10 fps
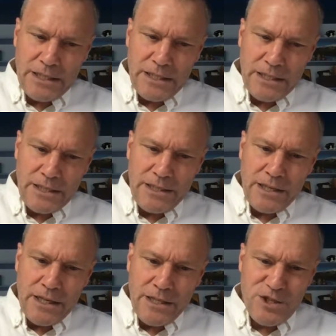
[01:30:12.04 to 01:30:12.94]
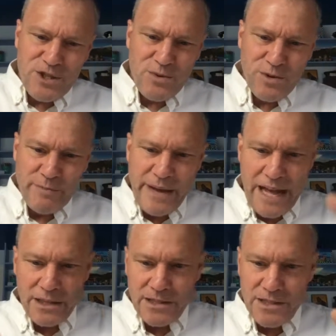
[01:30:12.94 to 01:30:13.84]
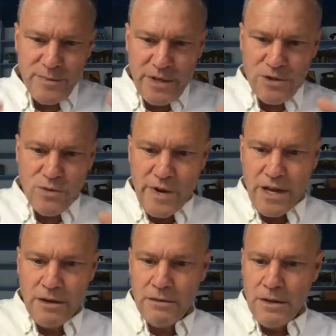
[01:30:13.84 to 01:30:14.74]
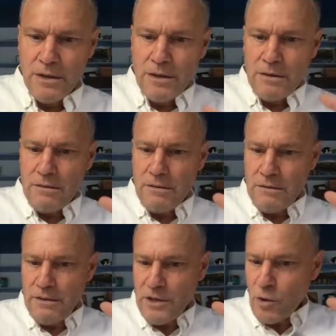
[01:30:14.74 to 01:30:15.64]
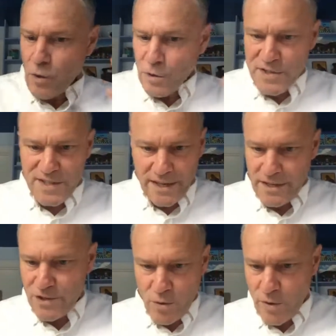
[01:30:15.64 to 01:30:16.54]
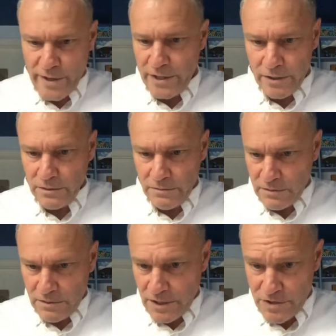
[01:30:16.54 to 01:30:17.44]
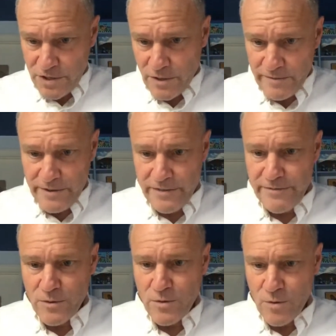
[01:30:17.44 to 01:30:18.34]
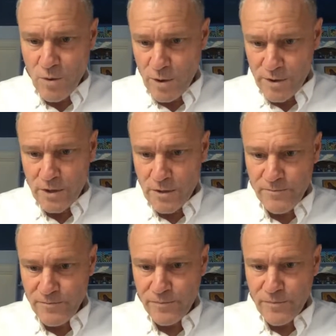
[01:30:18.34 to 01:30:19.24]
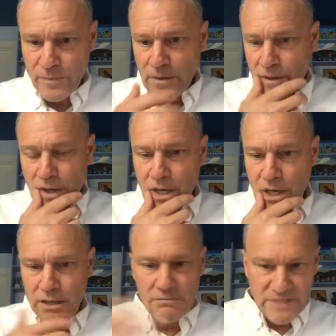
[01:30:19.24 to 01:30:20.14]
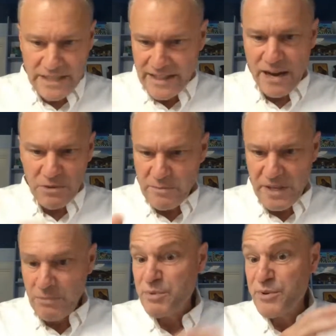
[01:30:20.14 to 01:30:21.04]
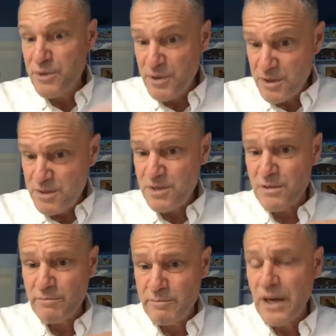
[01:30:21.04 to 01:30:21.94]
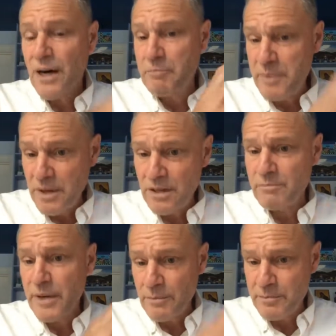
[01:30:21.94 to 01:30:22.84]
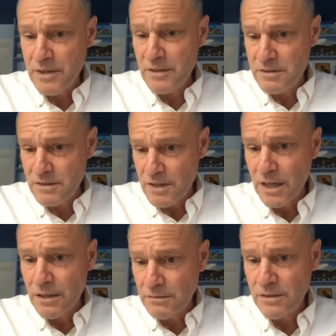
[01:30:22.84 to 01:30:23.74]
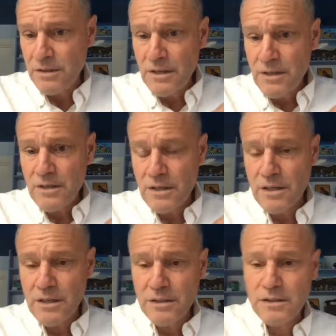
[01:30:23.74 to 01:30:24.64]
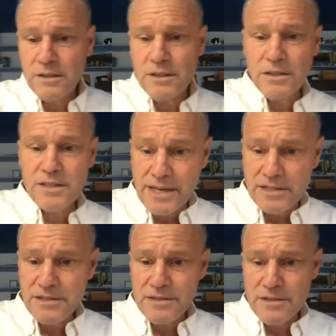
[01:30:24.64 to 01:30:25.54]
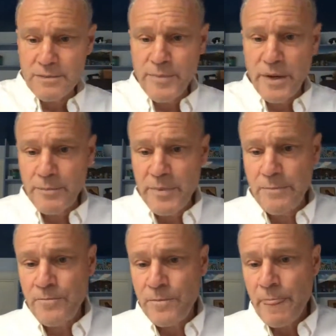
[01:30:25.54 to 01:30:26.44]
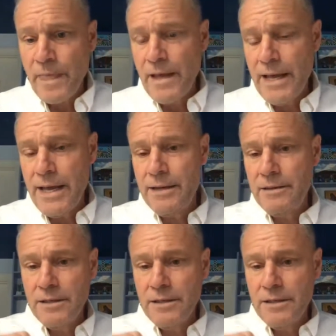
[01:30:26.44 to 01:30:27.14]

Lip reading: an unsure balance between the old senatorial conservative order, and that would be Brutus and Pompey's son, Sextus Pompey, and